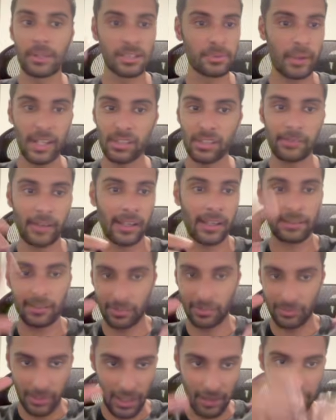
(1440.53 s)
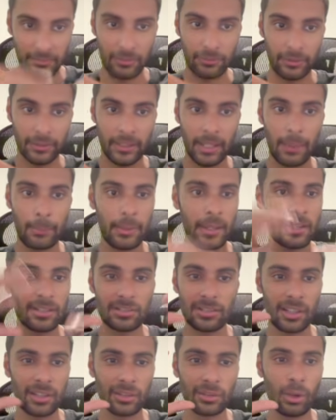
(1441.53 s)
by HVAC, and have different campaigns so
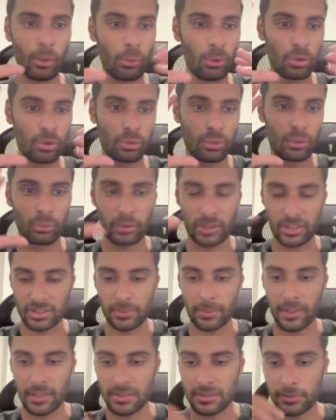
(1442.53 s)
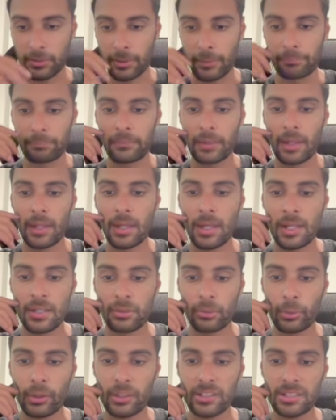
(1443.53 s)
that you know which one works the best, right?
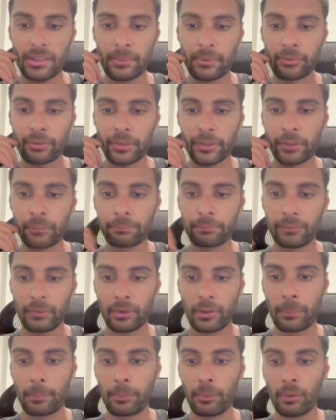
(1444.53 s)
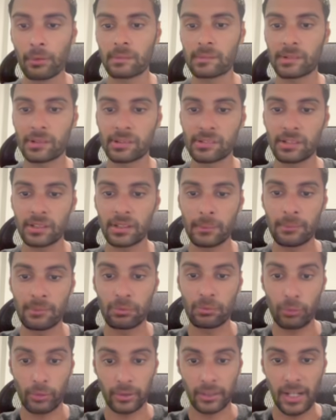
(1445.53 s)
So quick summary for you: you want to build search terms
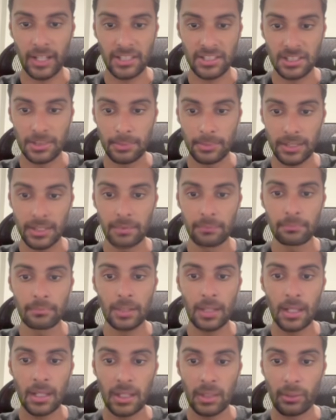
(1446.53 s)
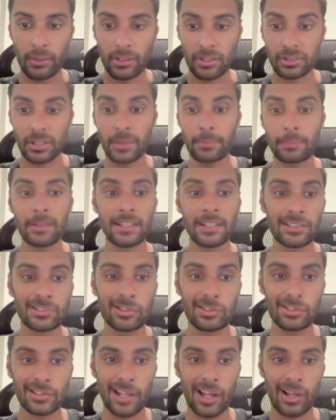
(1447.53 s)
for your ICP. You want to scrape the leads
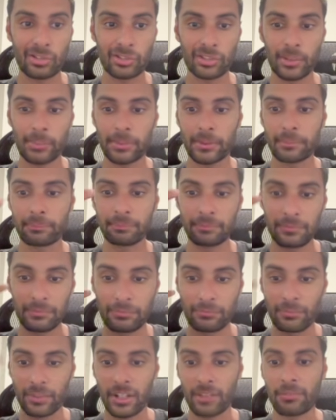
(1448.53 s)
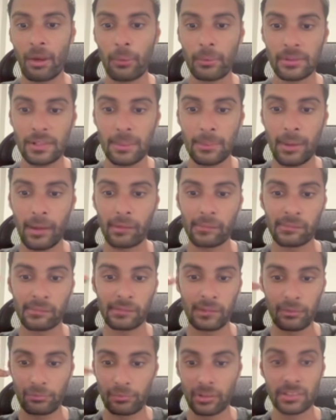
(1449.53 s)
using OutScraper, verify with debounce,
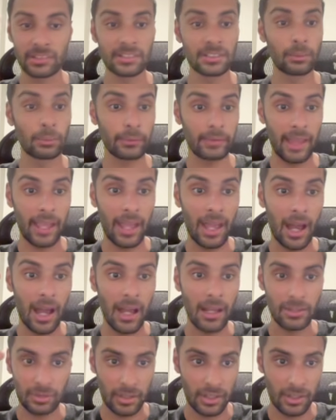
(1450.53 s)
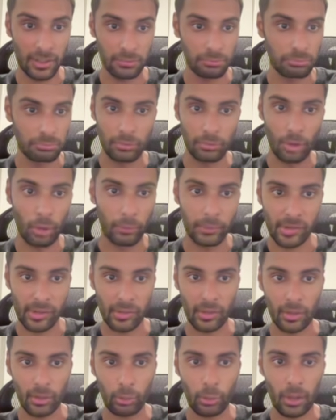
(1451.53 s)
filter with AI so they don't reach out
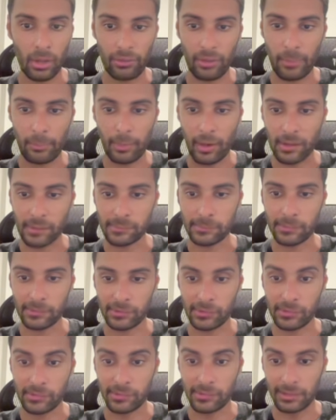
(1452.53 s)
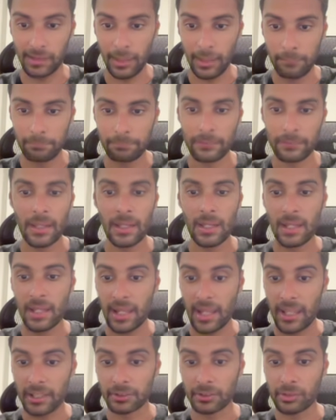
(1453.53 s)
to unqualified prospects using Clay,
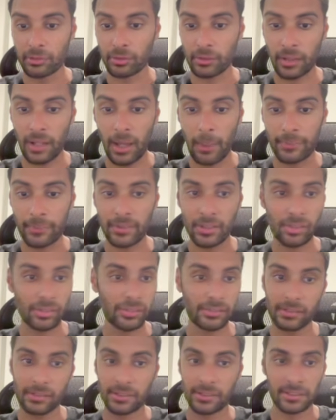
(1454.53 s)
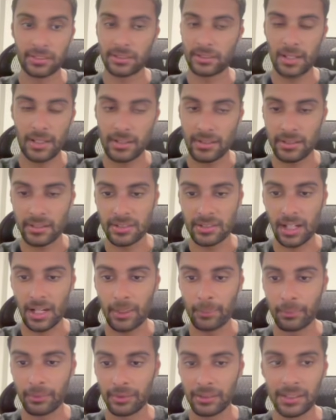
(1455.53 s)
enrich the competition and the
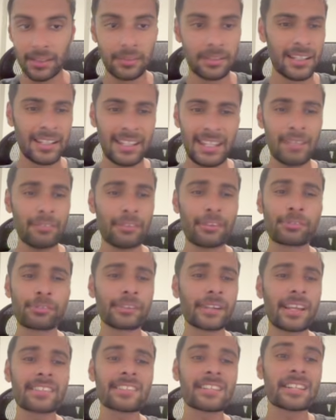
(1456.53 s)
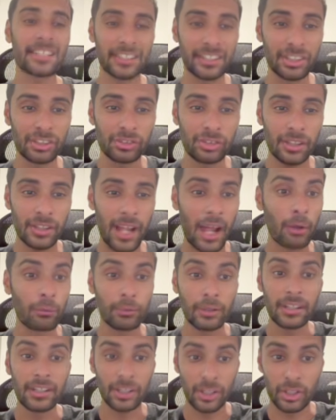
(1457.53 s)
desirable lead. Even if you're not selling a lead gen, I
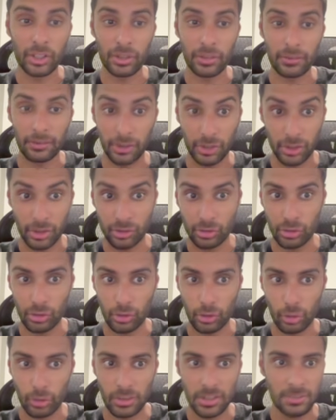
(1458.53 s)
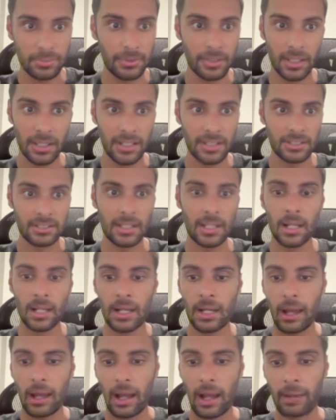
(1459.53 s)
really urge you to do this, because
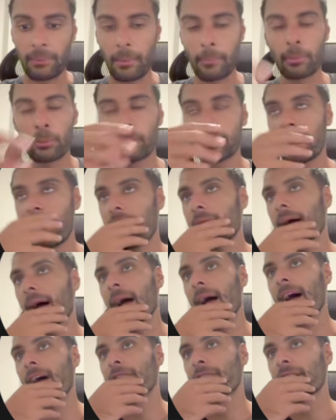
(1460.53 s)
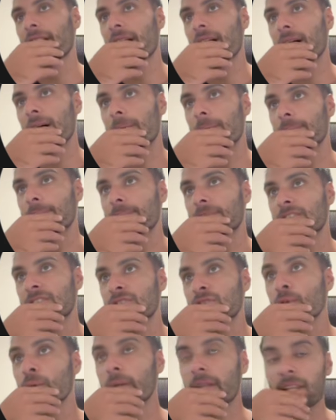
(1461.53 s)
I remember I have a
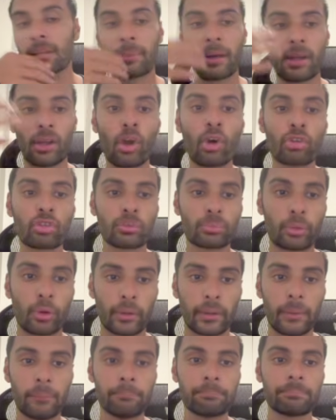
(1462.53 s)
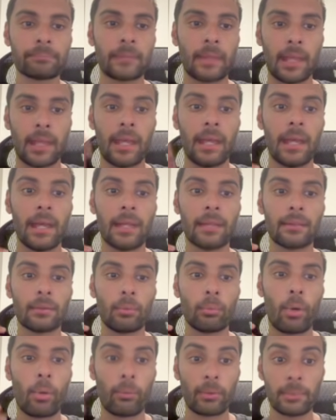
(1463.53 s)
student in my coaching program, and
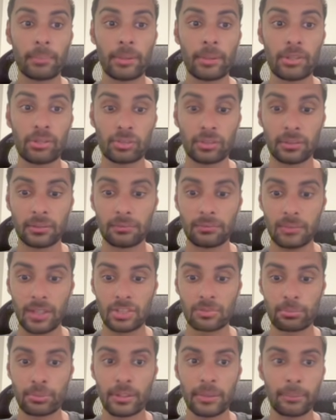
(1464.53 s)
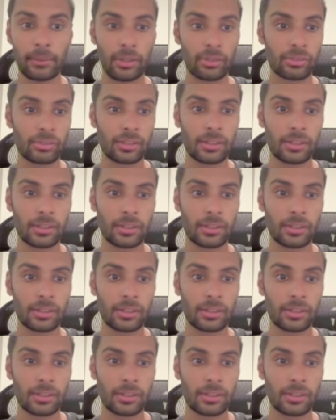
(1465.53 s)
what we're pitching is pretty much